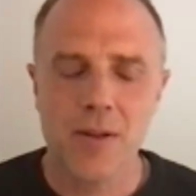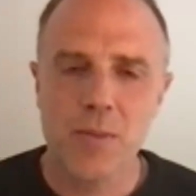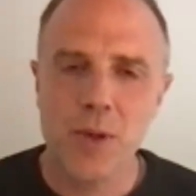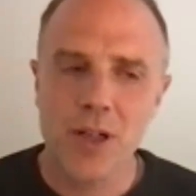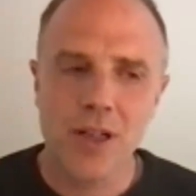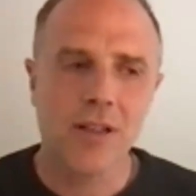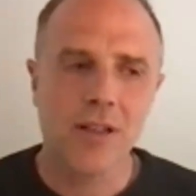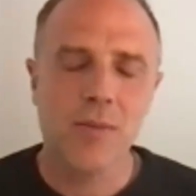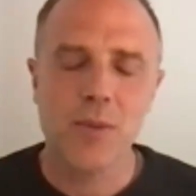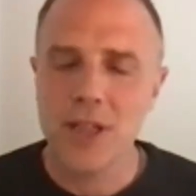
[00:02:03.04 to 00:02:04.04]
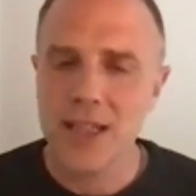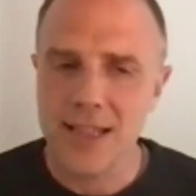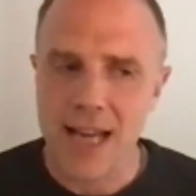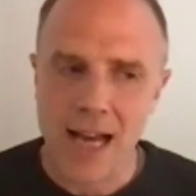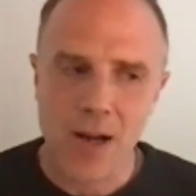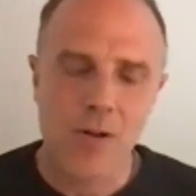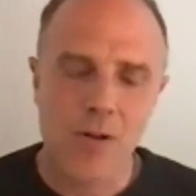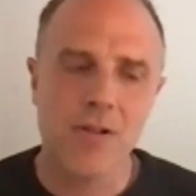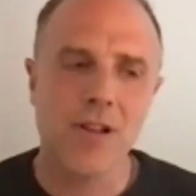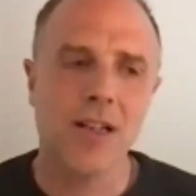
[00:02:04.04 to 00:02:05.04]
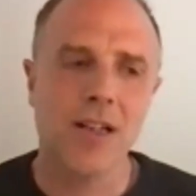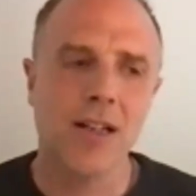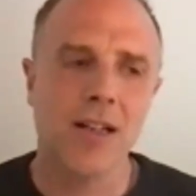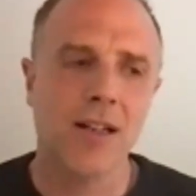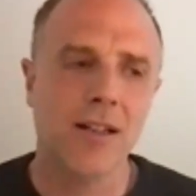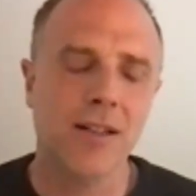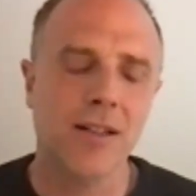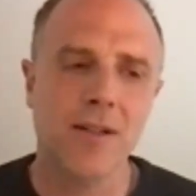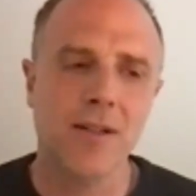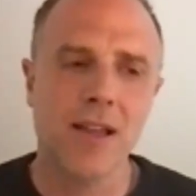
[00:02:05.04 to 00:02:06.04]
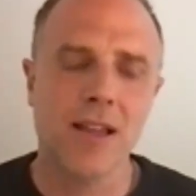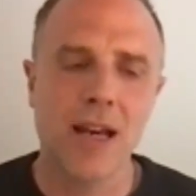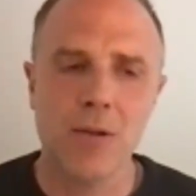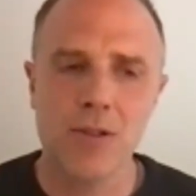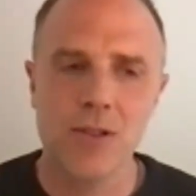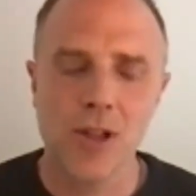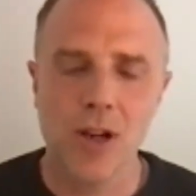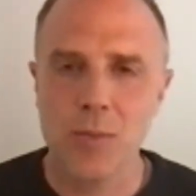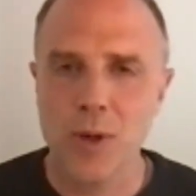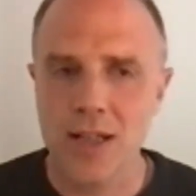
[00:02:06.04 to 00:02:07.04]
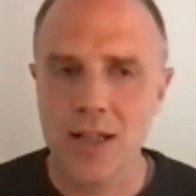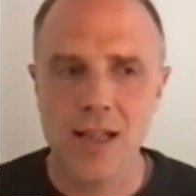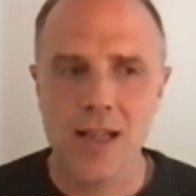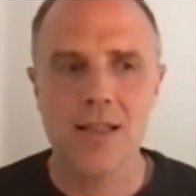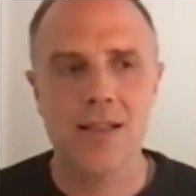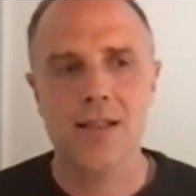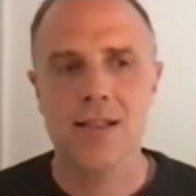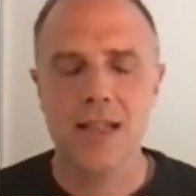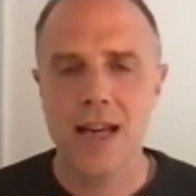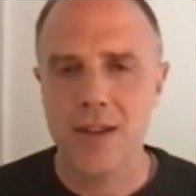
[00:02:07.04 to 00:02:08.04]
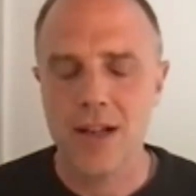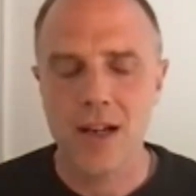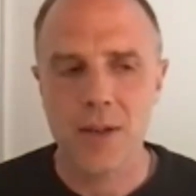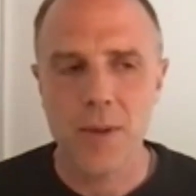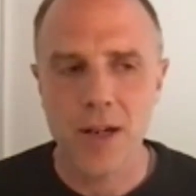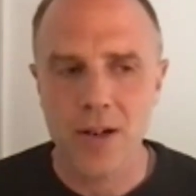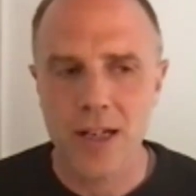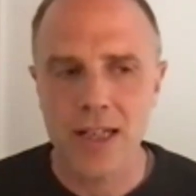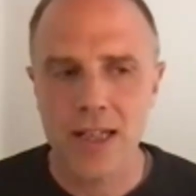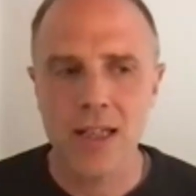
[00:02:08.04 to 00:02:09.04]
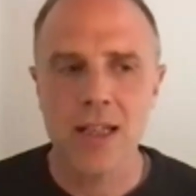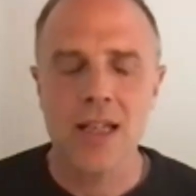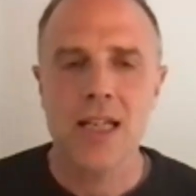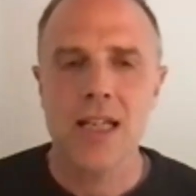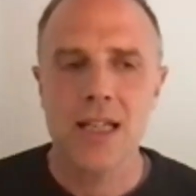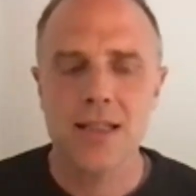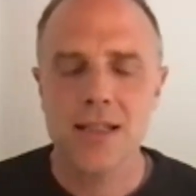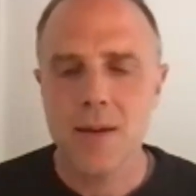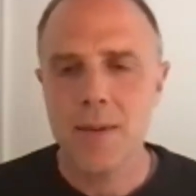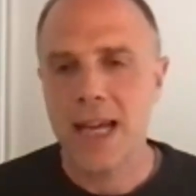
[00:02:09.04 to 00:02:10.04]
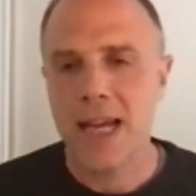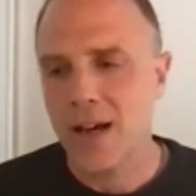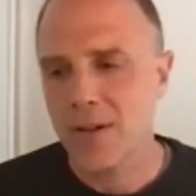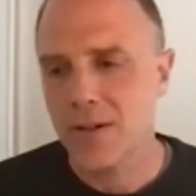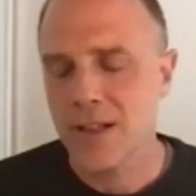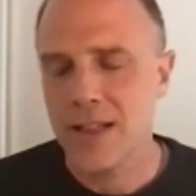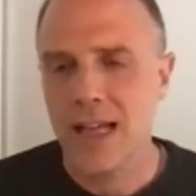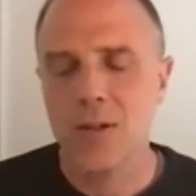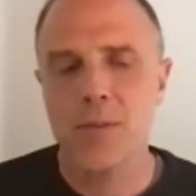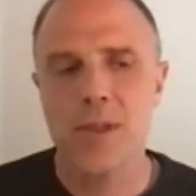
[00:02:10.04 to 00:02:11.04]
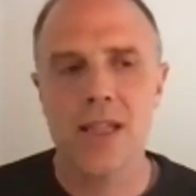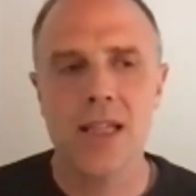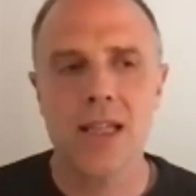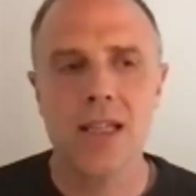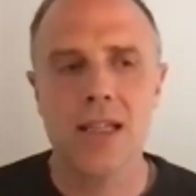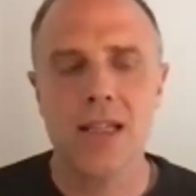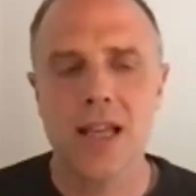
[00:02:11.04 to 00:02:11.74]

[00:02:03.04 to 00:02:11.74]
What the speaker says: book is out, and that was a long process. Now the documentary is coming out, and that'll be